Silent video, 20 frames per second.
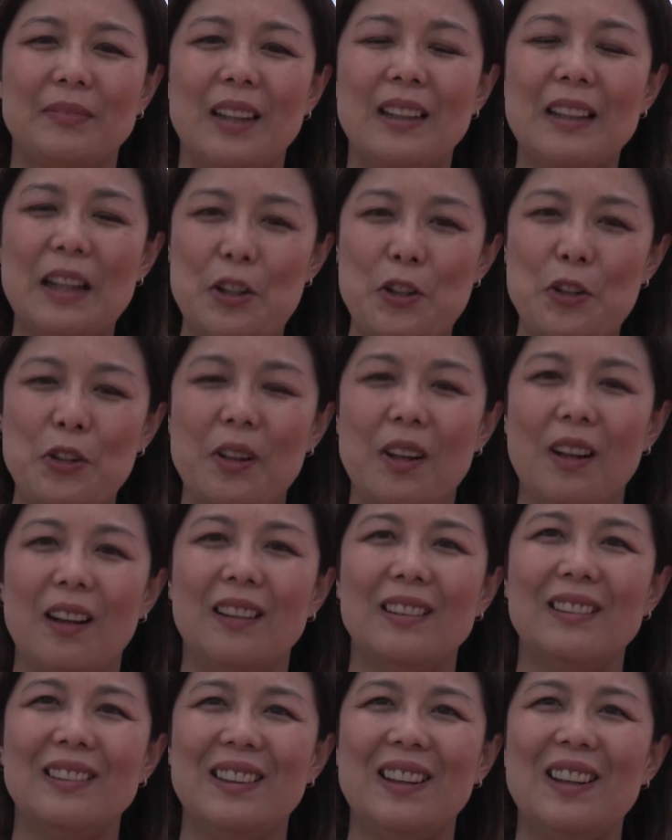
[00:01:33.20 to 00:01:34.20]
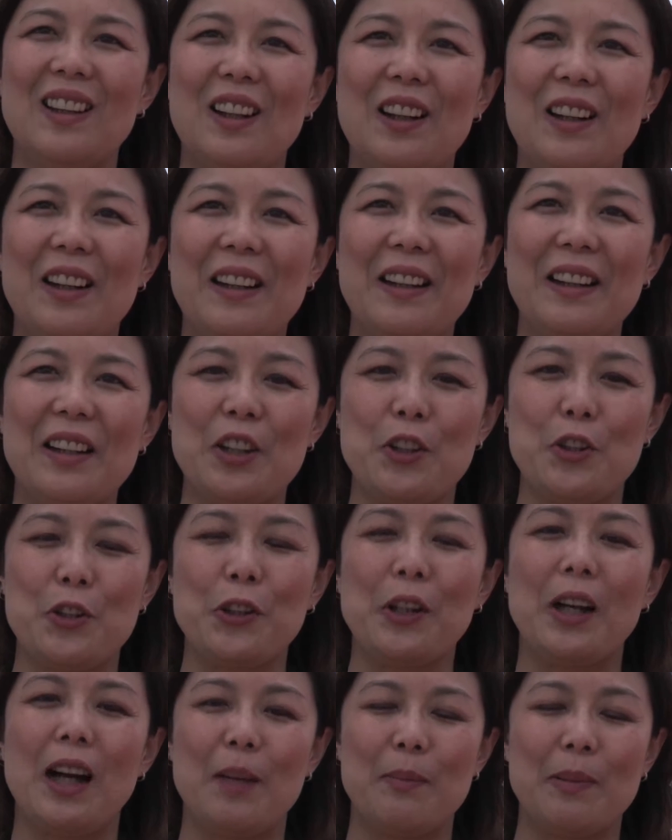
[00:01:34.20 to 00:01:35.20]
Later on, I
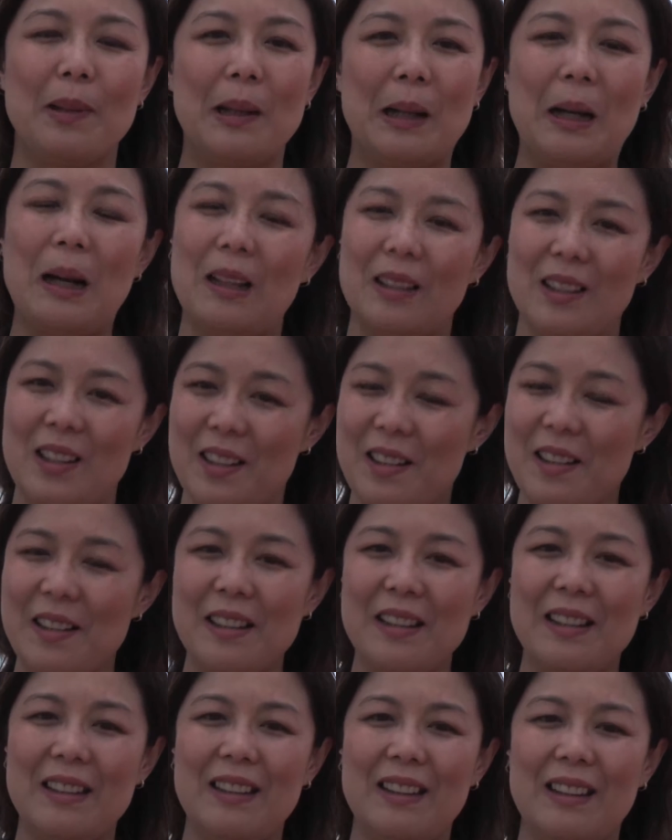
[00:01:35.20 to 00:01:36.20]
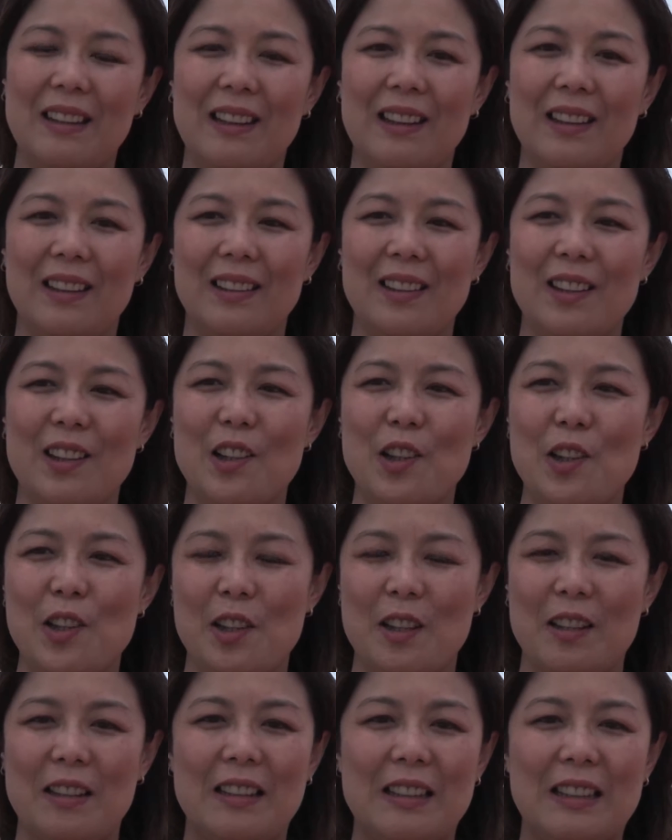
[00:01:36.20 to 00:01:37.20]
took up accountancy and
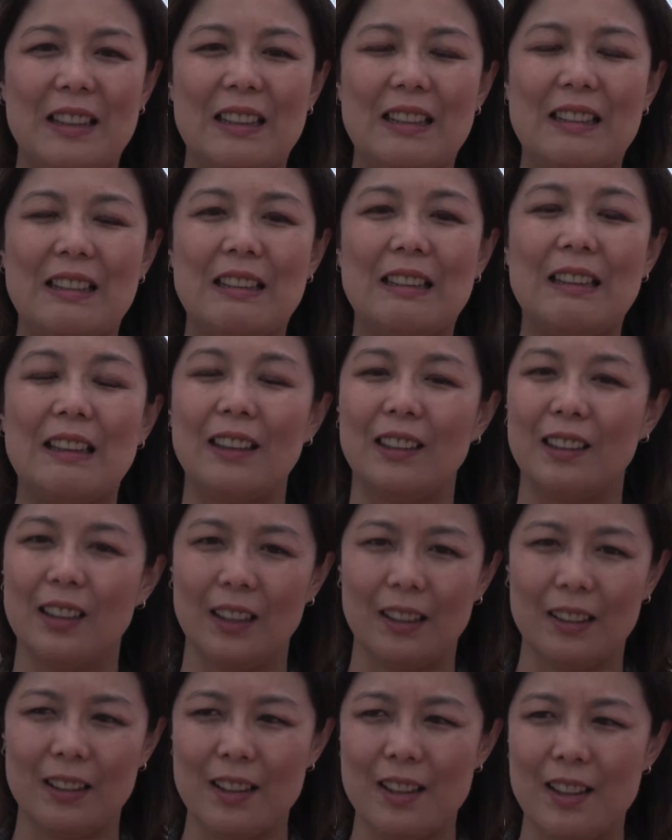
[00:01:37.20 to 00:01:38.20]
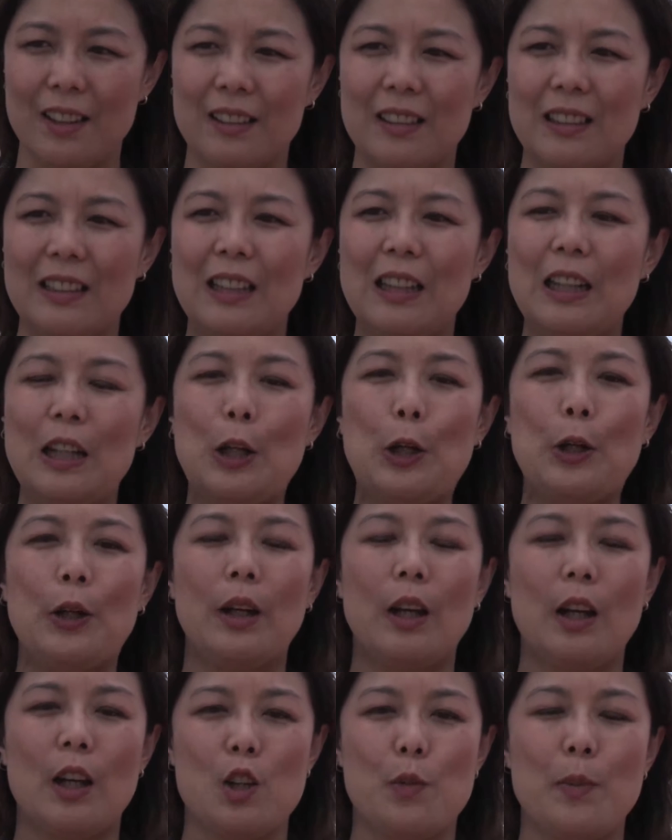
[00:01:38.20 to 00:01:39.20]
studied in London.
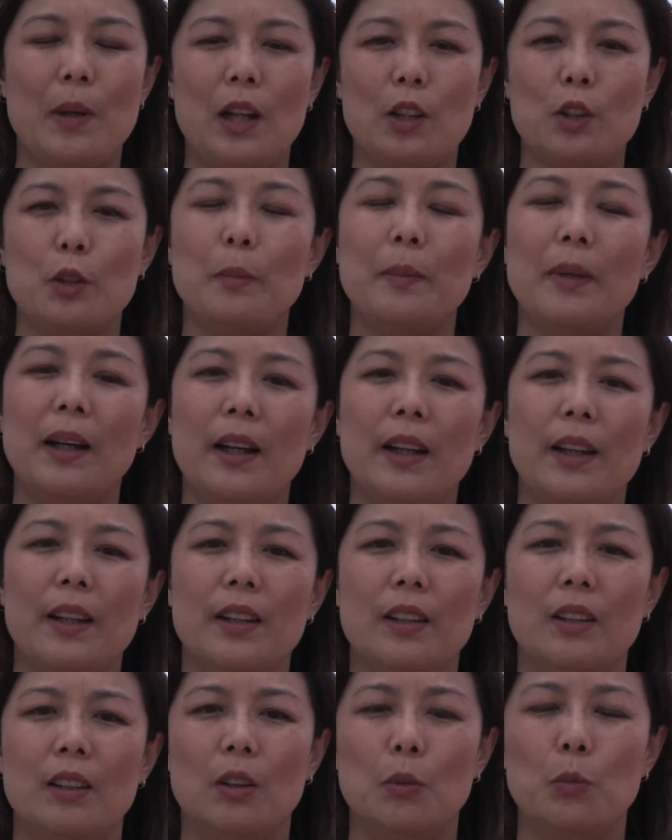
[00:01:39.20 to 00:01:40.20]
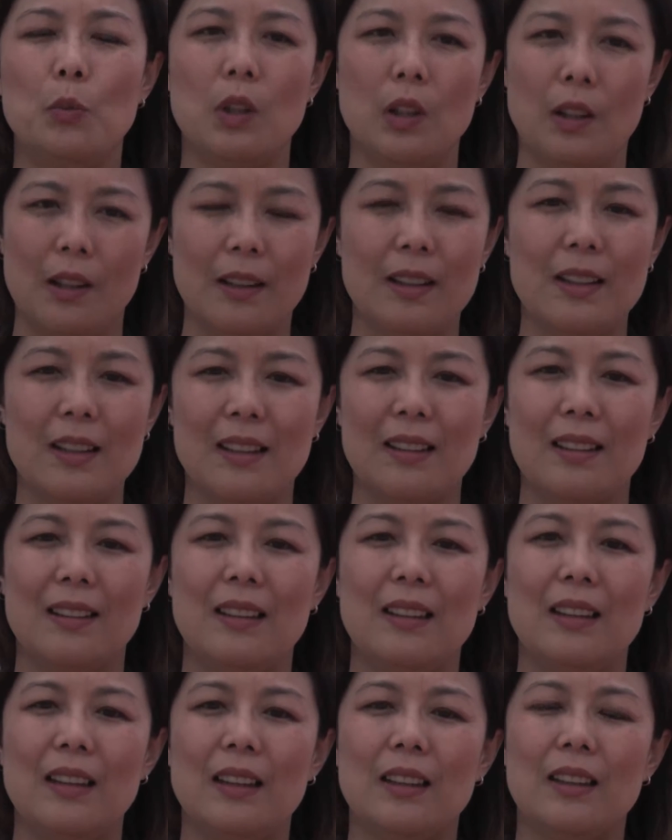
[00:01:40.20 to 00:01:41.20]
As part of my work,
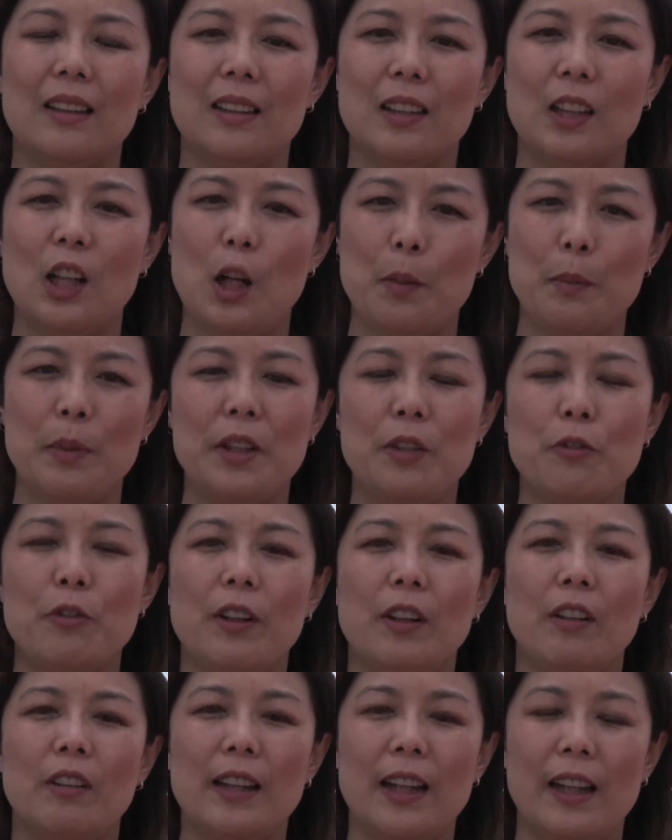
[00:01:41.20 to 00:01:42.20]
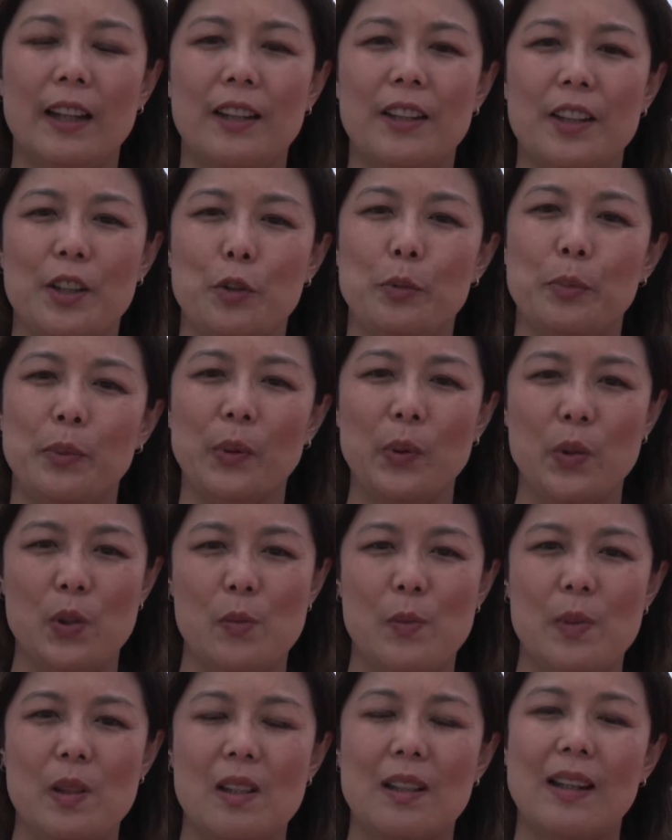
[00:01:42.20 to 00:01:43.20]
the company relocated to
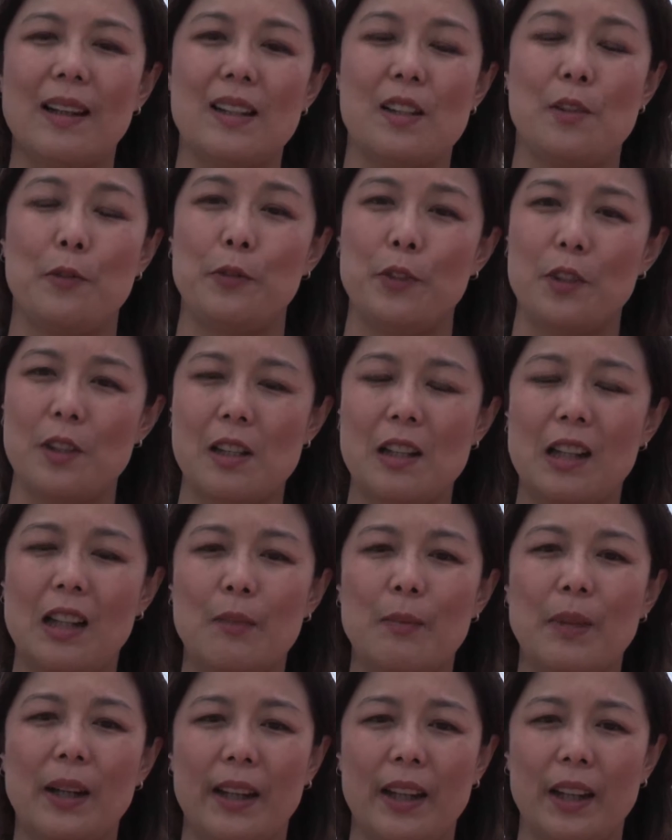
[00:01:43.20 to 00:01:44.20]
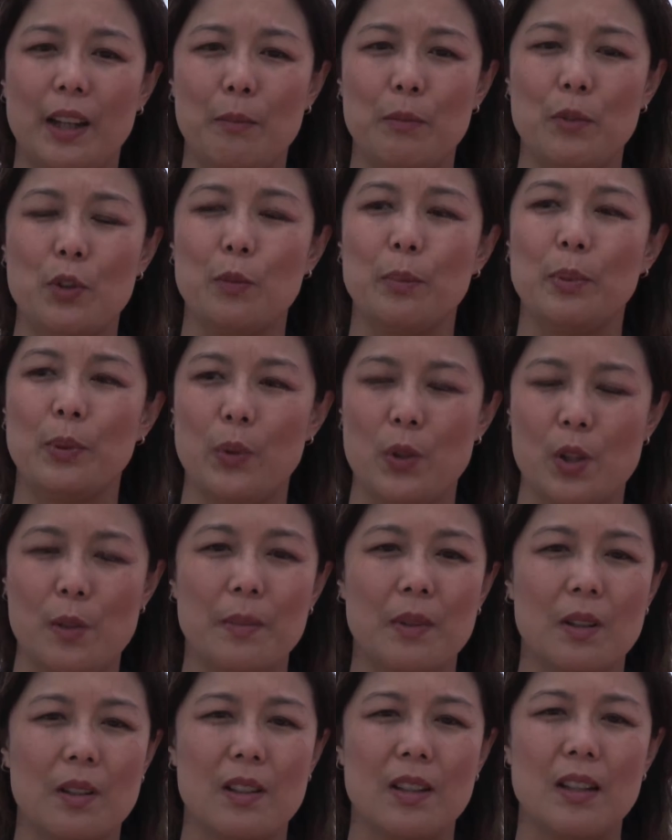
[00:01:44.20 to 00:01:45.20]
Portsmouth. That's the first time I came to
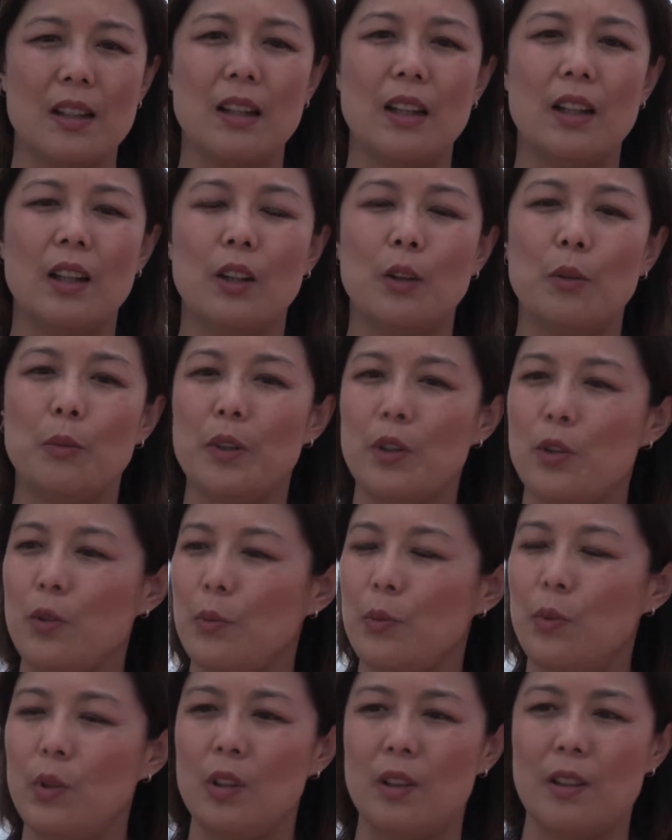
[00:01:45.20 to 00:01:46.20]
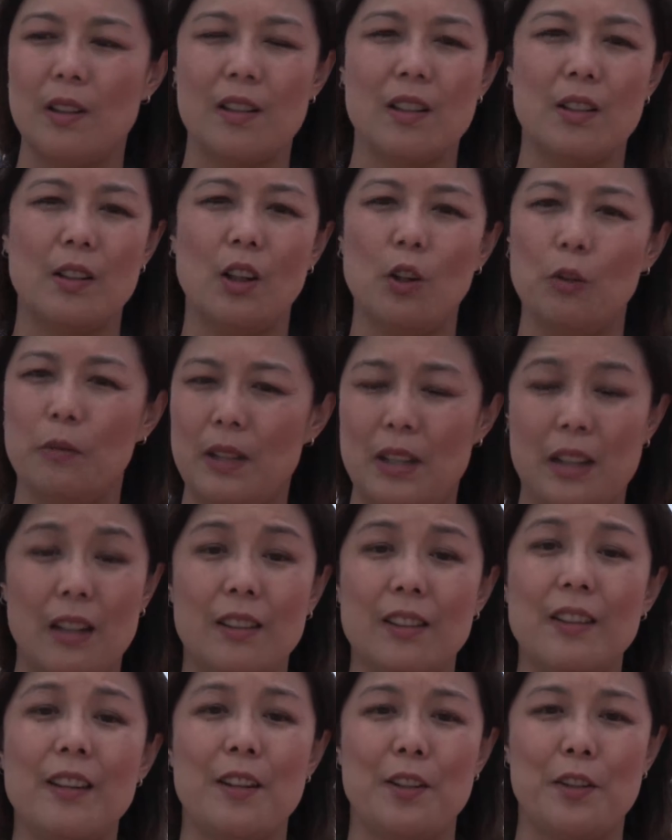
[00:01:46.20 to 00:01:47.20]
Portsmouth, which was over
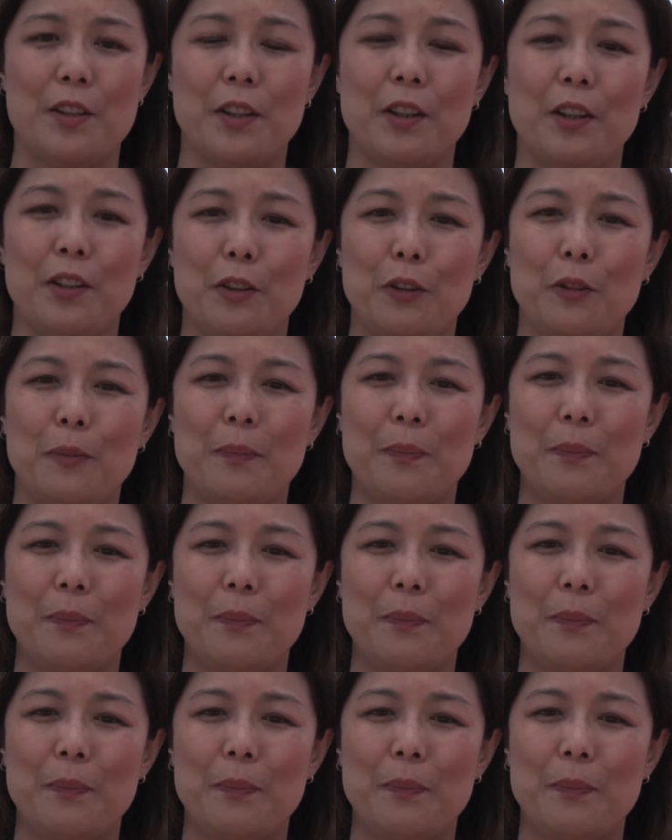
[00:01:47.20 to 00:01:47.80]
10 years ago.